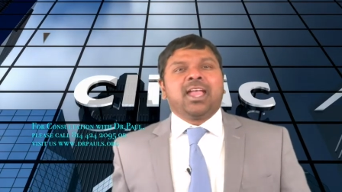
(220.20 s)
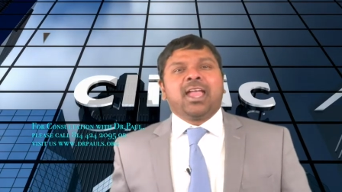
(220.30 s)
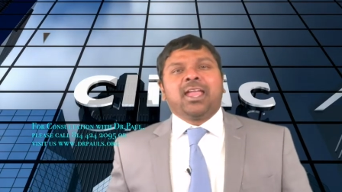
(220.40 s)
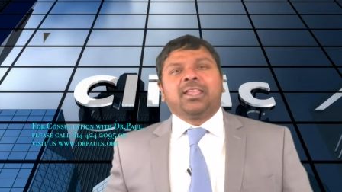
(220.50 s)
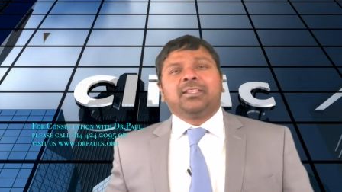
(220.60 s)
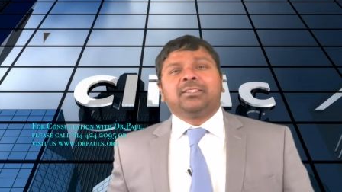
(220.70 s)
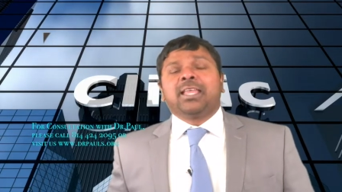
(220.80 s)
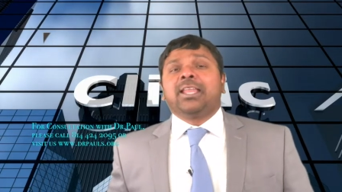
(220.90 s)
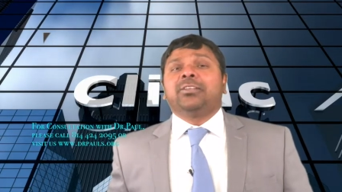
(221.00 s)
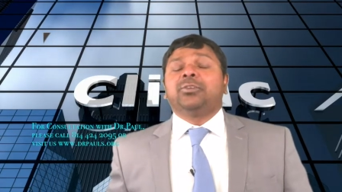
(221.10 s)
and
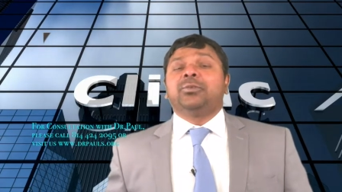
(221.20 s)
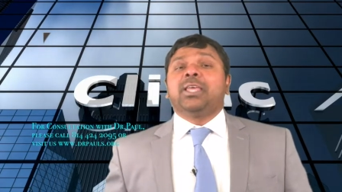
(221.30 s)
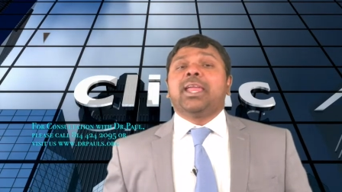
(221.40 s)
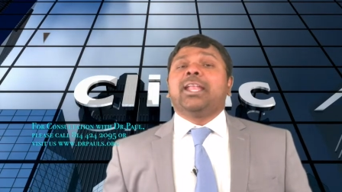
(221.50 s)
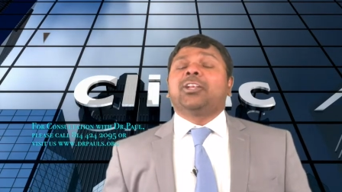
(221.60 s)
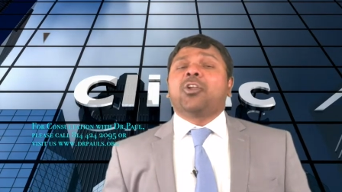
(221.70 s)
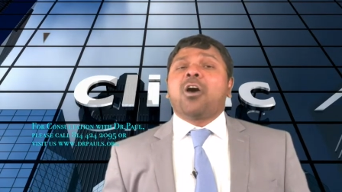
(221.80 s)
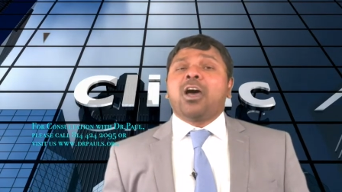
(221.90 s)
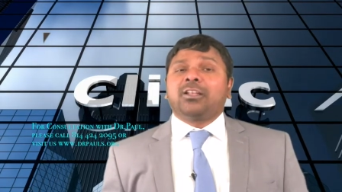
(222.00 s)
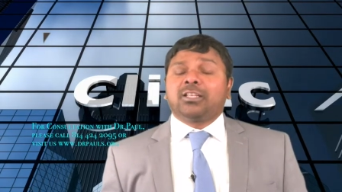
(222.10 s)
then do the
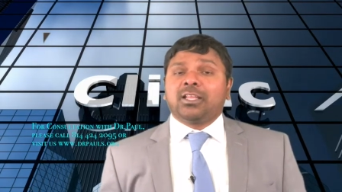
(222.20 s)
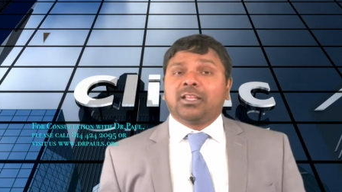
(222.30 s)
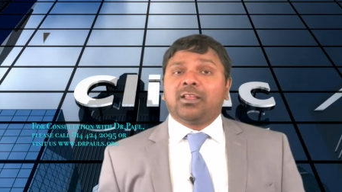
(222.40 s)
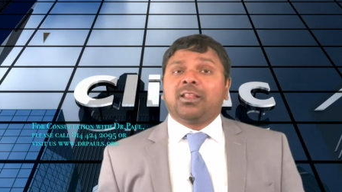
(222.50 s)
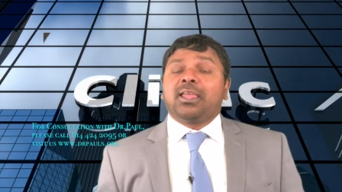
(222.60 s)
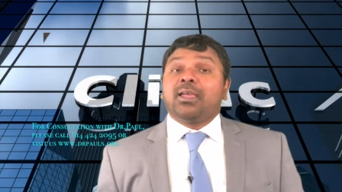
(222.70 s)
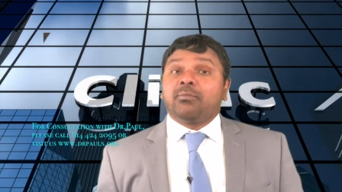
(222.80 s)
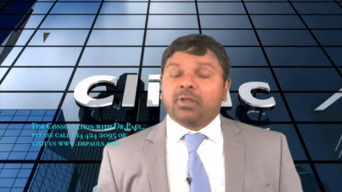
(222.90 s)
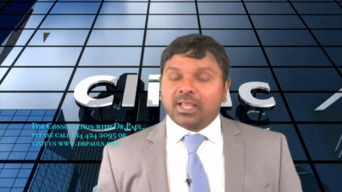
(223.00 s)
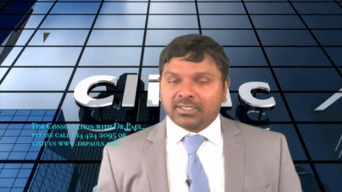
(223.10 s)
intra-arterial
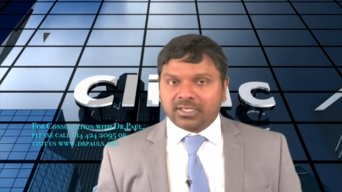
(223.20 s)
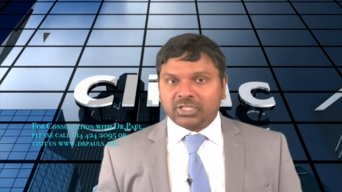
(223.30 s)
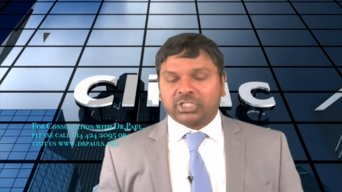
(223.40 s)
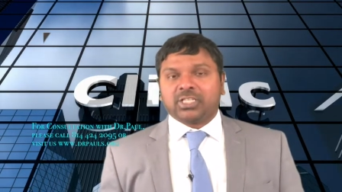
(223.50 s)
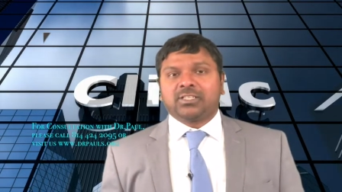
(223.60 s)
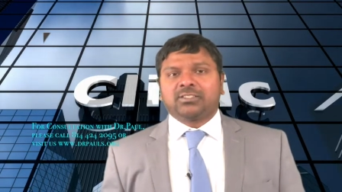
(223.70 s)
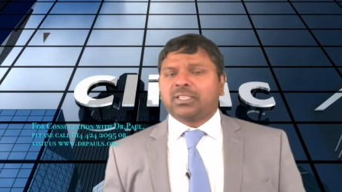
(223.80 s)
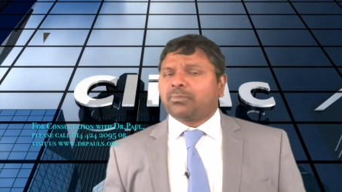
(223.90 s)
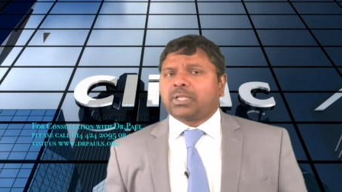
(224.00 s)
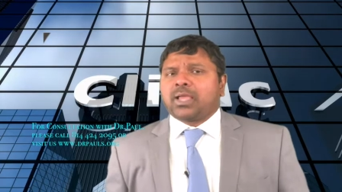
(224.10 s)
embolization.
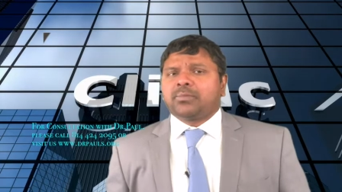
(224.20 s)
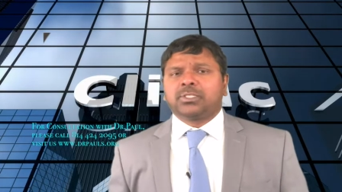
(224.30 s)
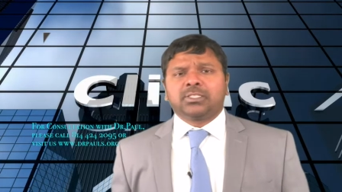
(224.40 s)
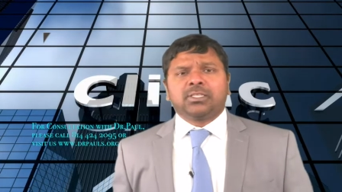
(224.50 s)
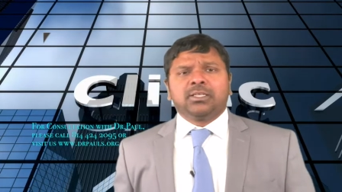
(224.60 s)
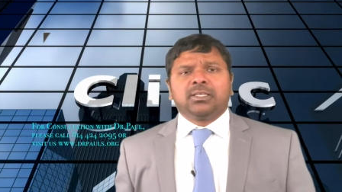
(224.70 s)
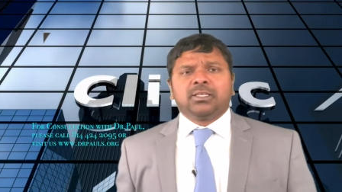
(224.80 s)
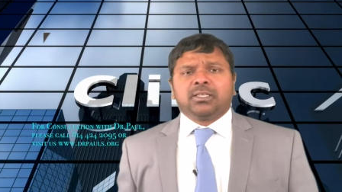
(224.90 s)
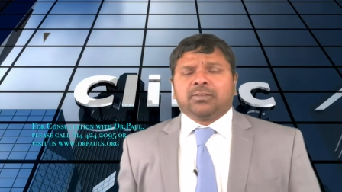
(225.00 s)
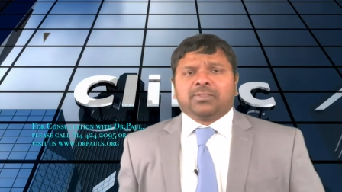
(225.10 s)
Sometimes
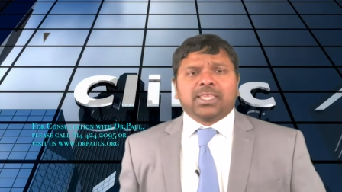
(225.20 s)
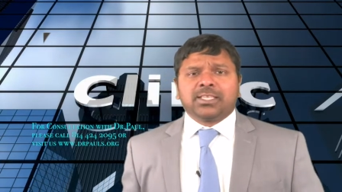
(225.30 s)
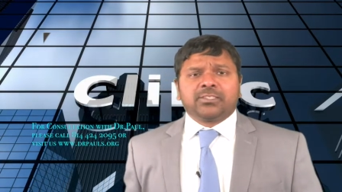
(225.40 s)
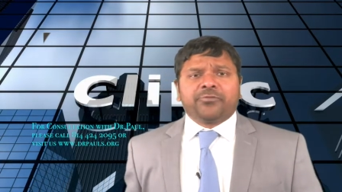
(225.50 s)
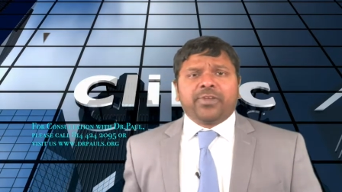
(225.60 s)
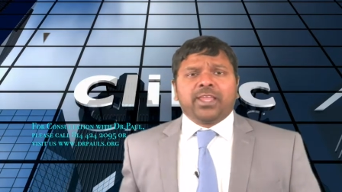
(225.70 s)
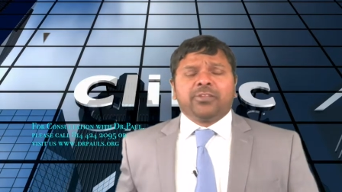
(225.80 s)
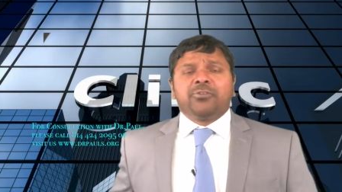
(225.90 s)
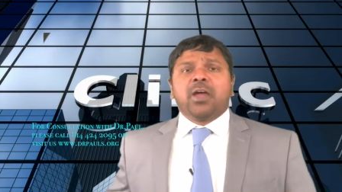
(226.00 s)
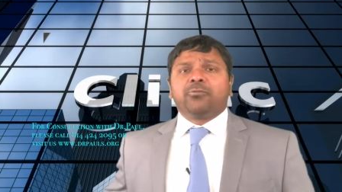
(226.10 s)
if things fail,
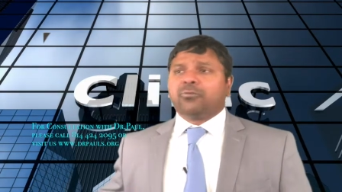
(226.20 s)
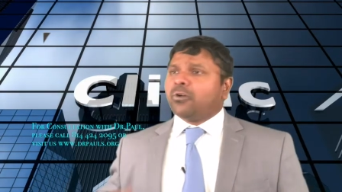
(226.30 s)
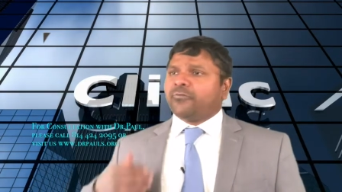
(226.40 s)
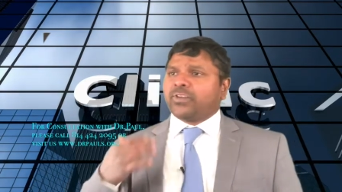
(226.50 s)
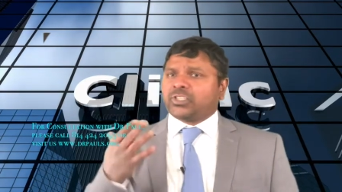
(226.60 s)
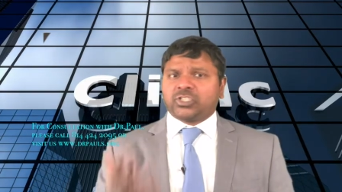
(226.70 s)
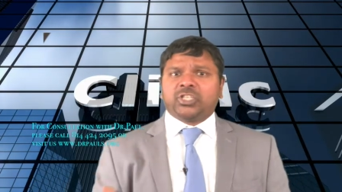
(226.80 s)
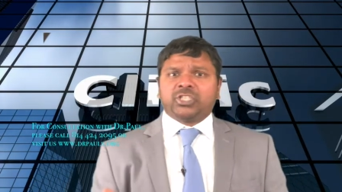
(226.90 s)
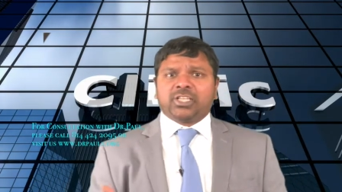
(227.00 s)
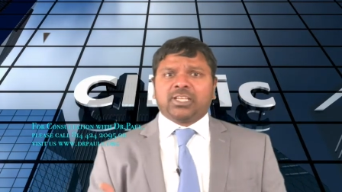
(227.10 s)
you have to go for
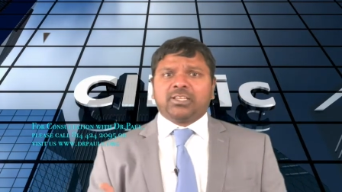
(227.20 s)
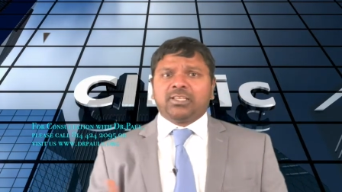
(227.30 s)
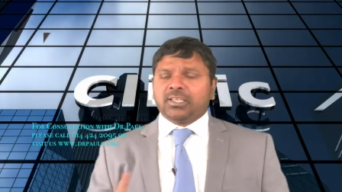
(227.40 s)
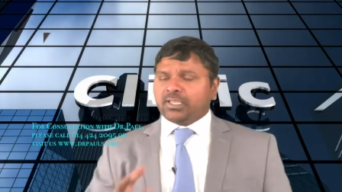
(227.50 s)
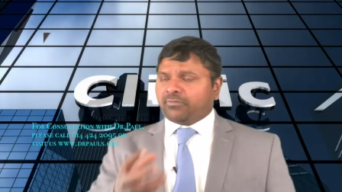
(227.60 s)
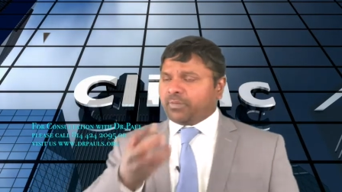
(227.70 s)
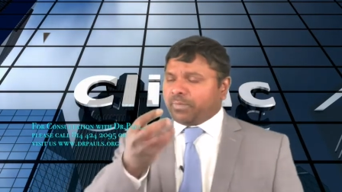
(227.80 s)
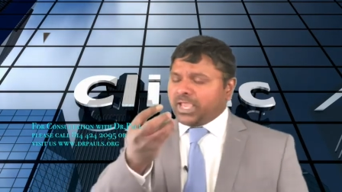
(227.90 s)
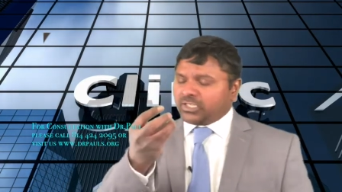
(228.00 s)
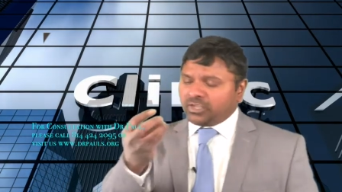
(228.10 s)
surgery. If a
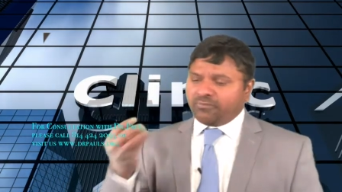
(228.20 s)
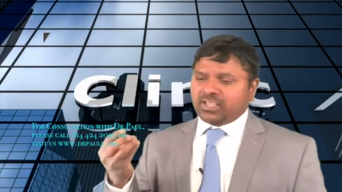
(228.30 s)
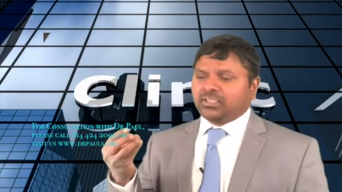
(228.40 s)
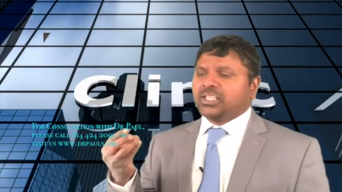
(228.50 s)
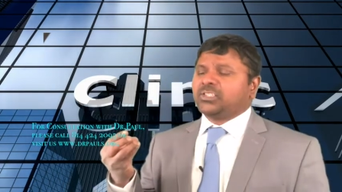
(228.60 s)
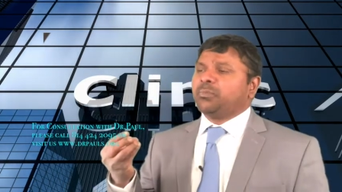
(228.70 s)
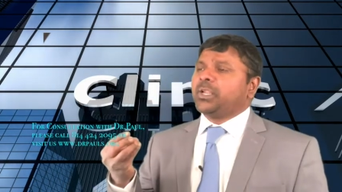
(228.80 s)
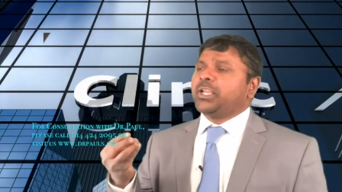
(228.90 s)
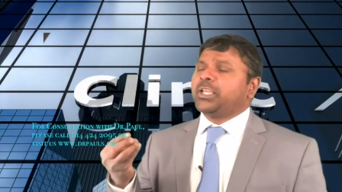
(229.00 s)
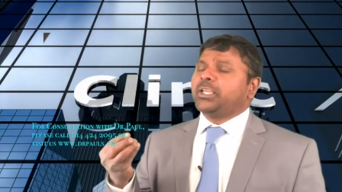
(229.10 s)
major vessel is
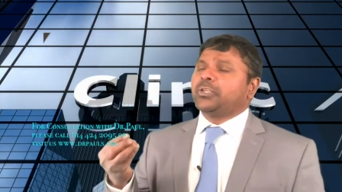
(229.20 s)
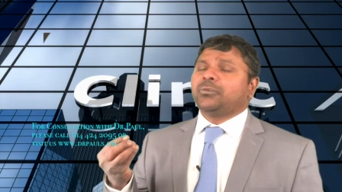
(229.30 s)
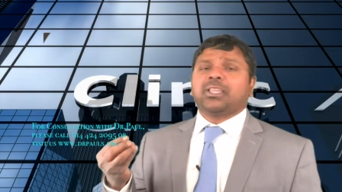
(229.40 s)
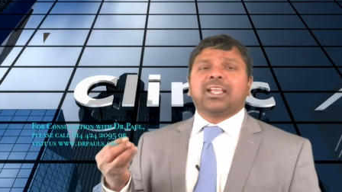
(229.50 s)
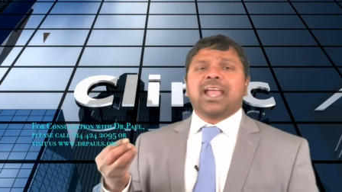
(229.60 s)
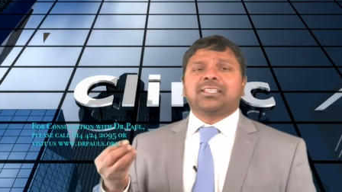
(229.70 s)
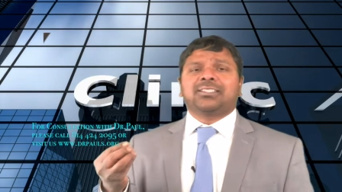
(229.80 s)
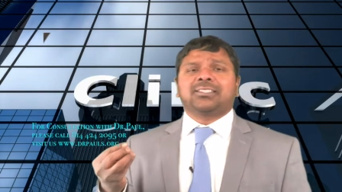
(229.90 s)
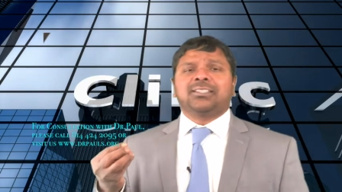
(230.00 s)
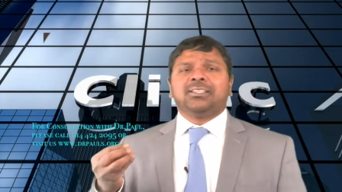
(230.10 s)
bleeding into the gut,